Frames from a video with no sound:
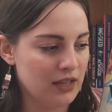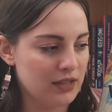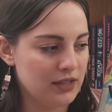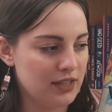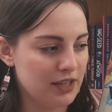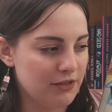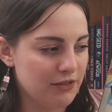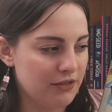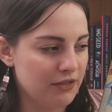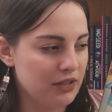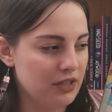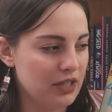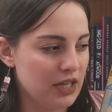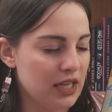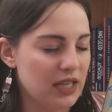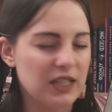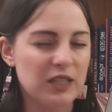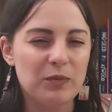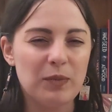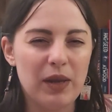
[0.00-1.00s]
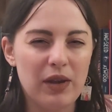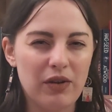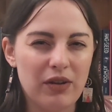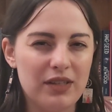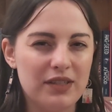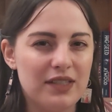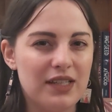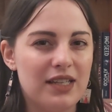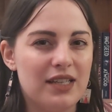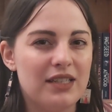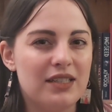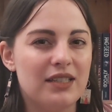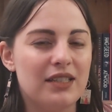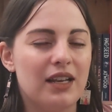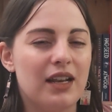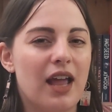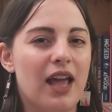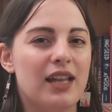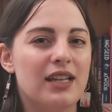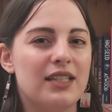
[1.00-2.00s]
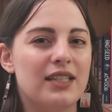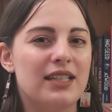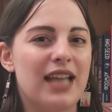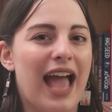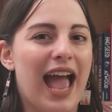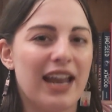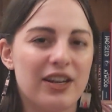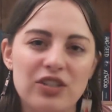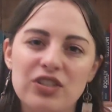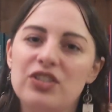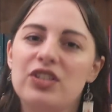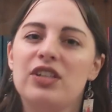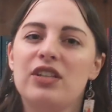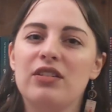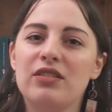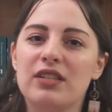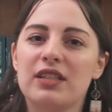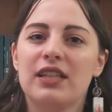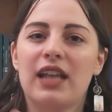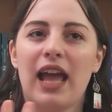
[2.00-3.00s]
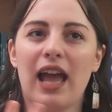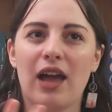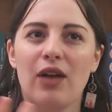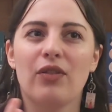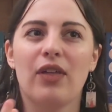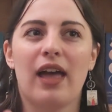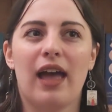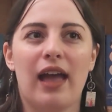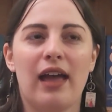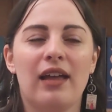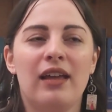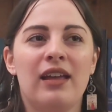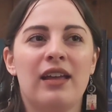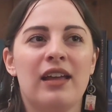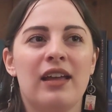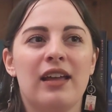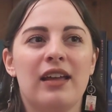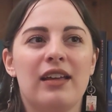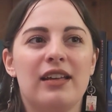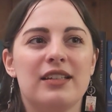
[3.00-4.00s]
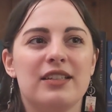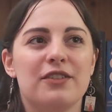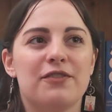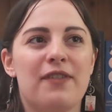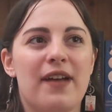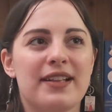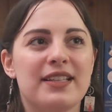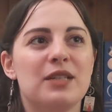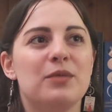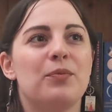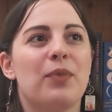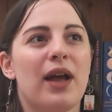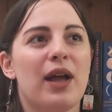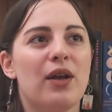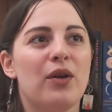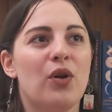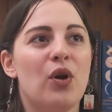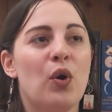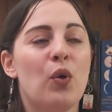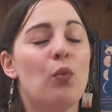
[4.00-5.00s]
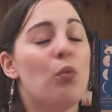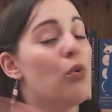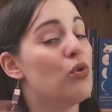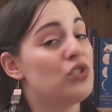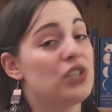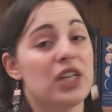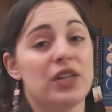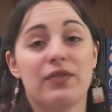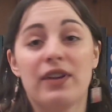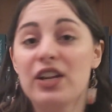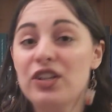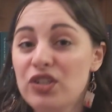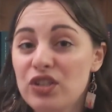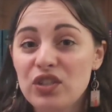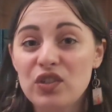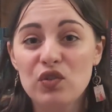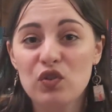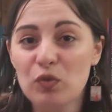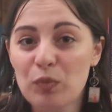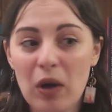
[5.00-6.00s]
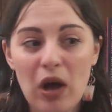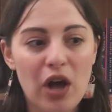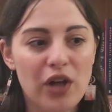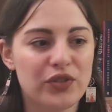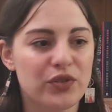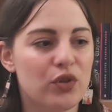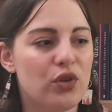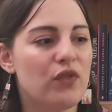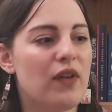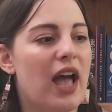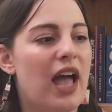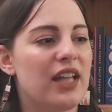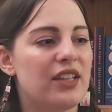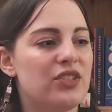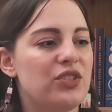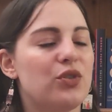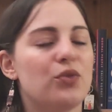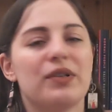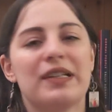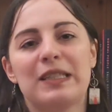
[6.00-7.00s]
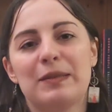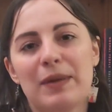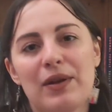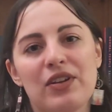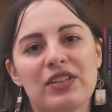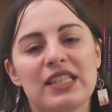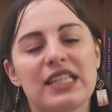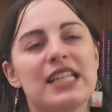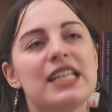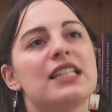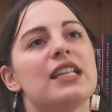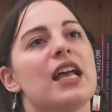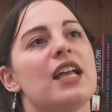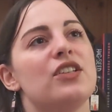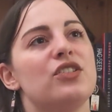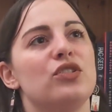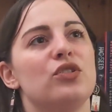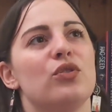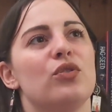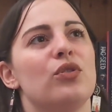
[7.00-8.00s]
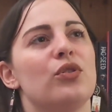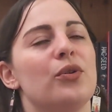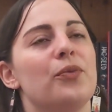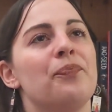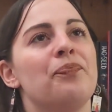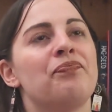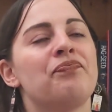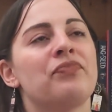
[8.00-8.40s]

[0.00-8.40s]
different experiences and attitudes, and how that is affected by what generation you're part of and your experiences and your